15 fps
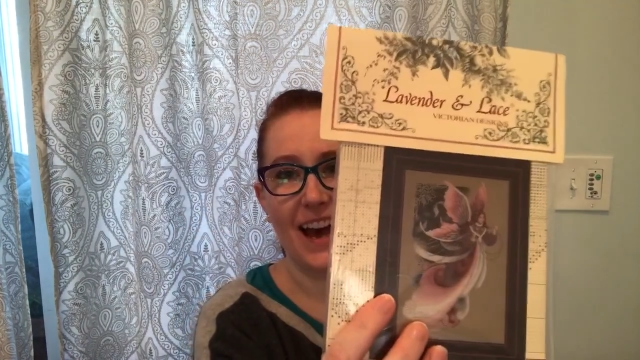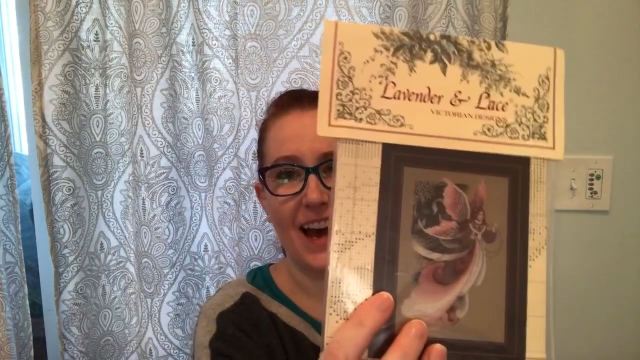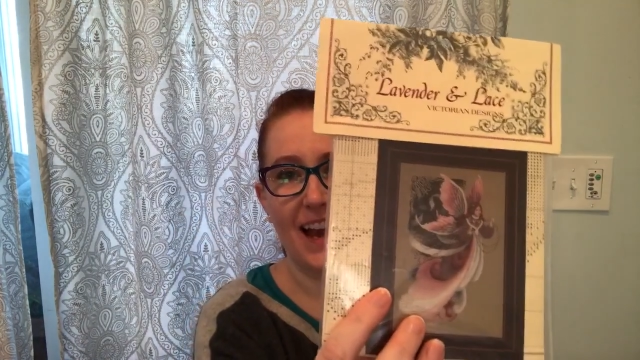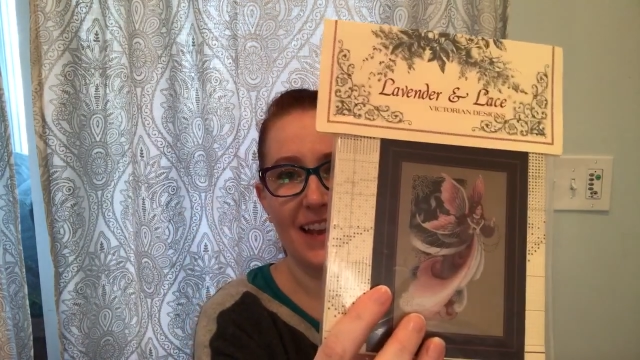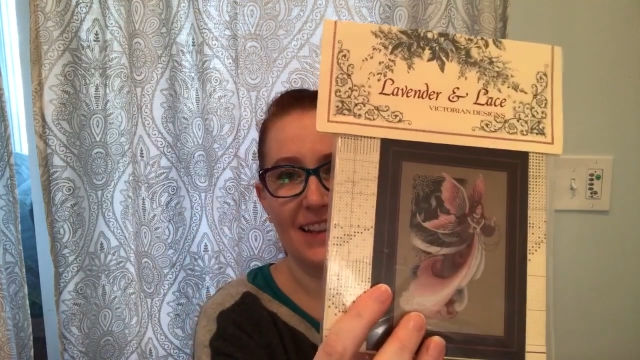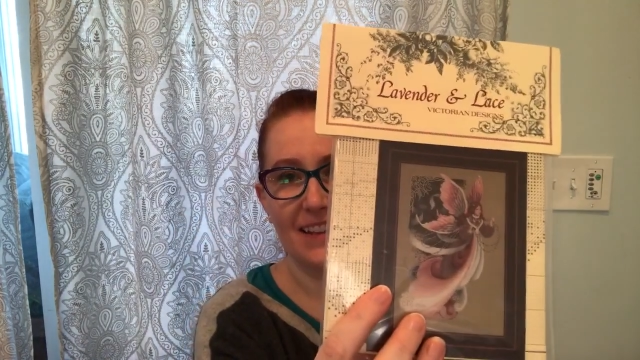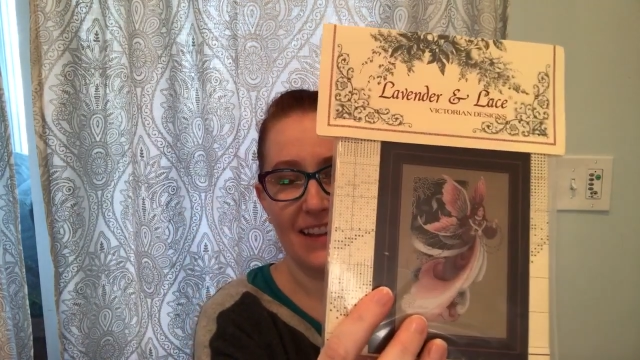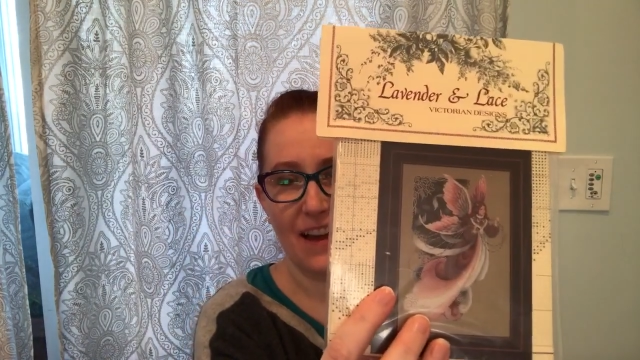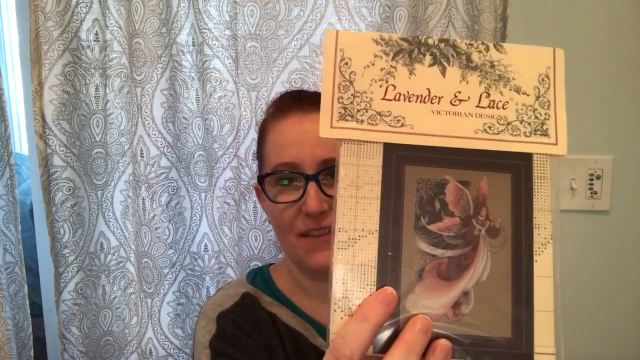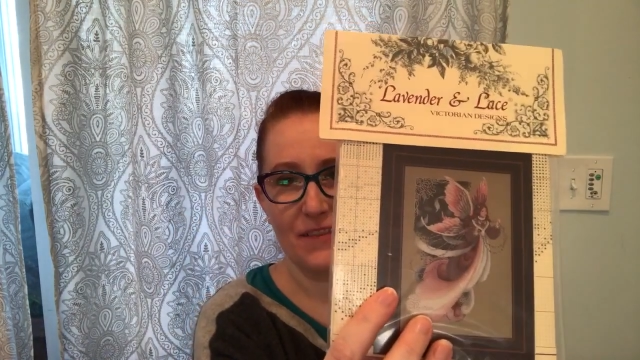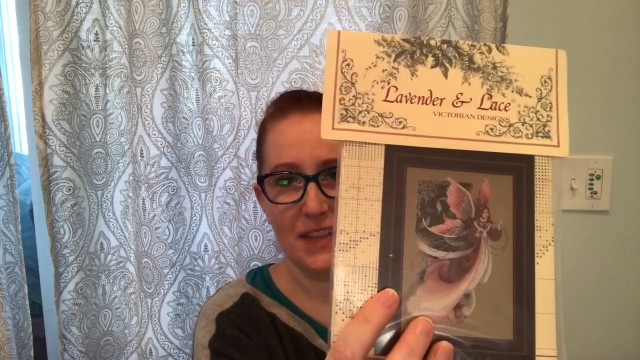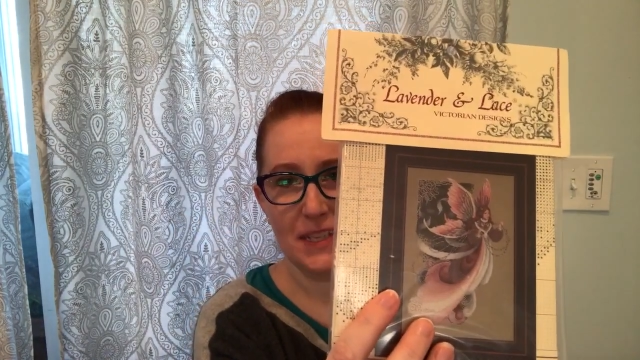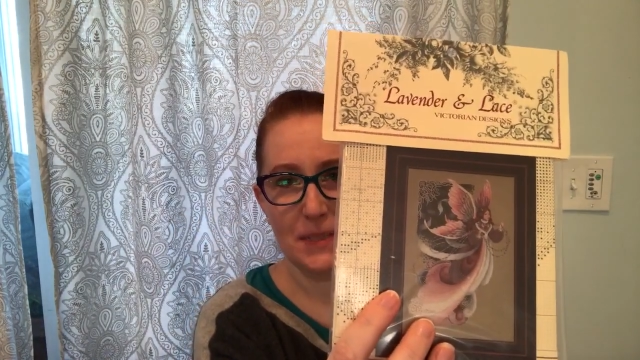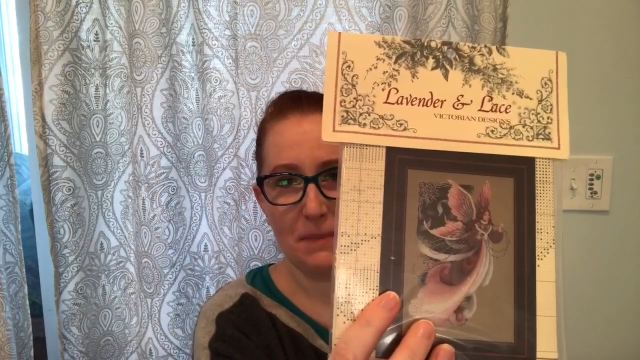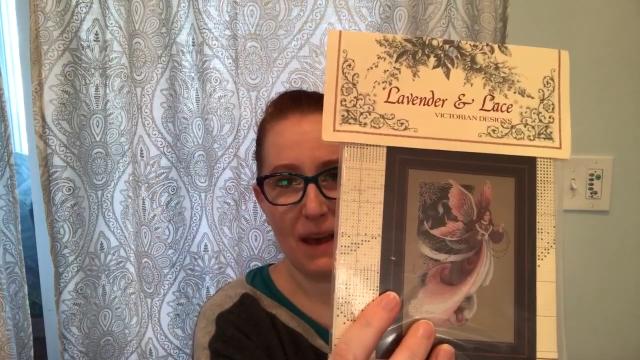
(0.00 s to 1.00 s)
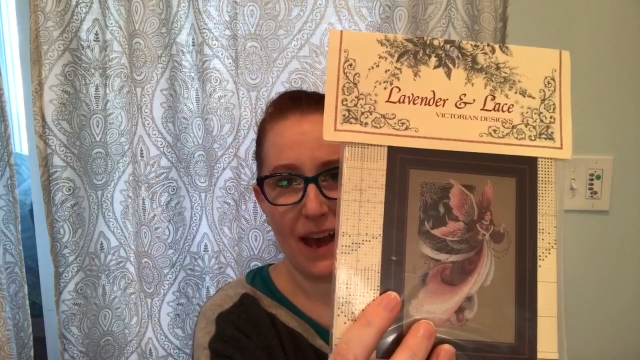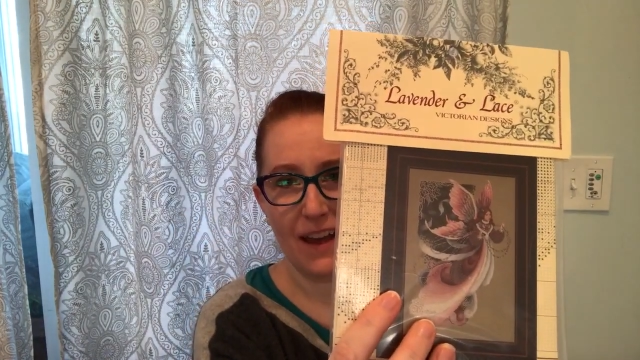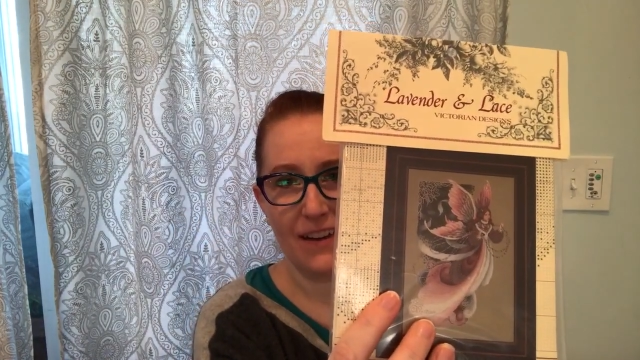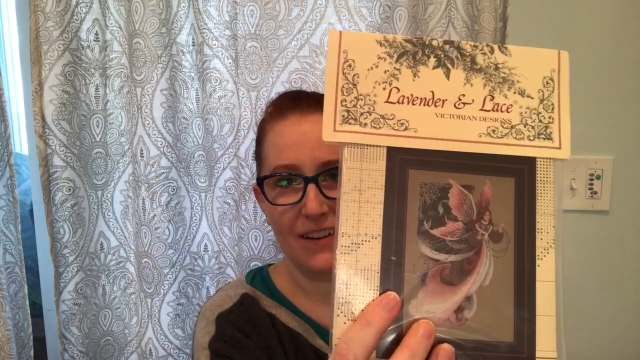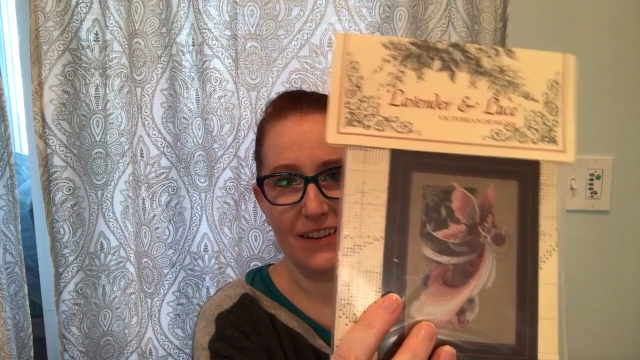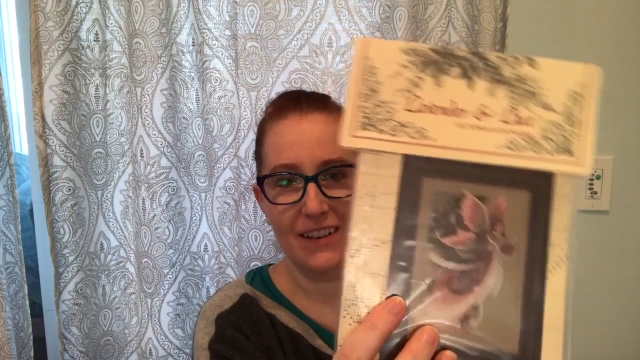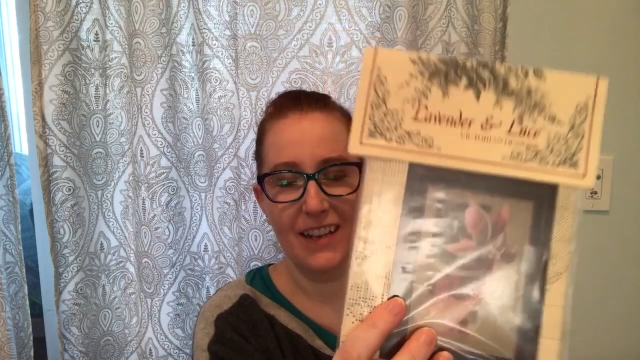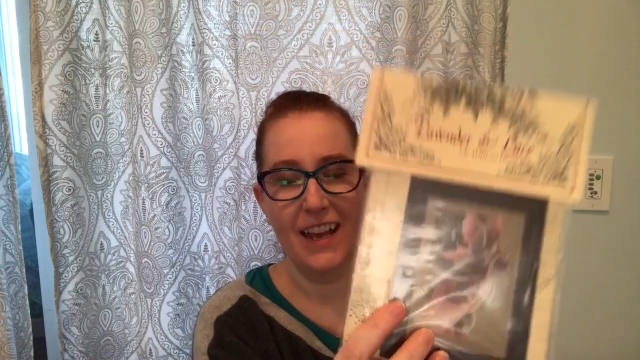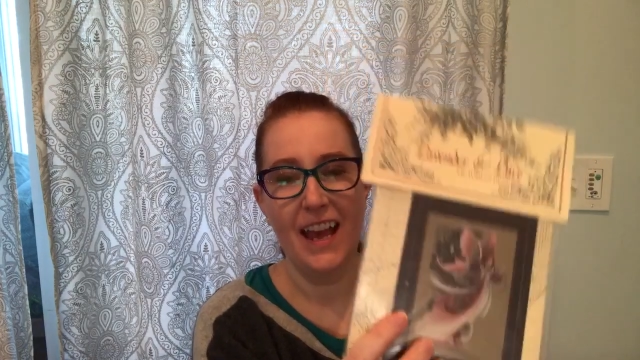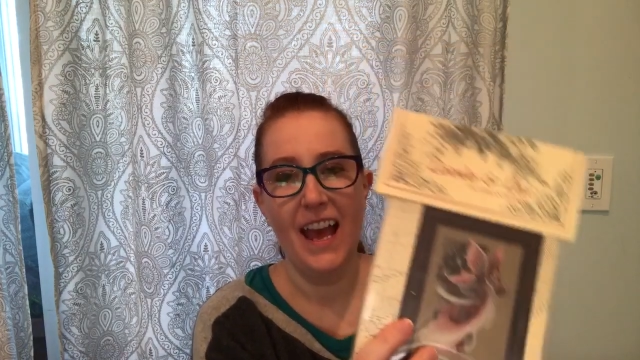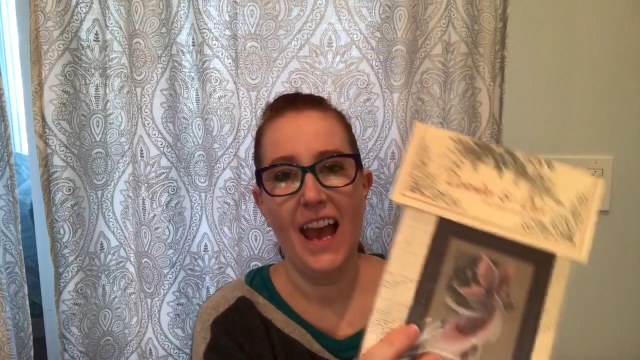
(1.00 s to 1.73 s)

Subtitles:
I love this pattern,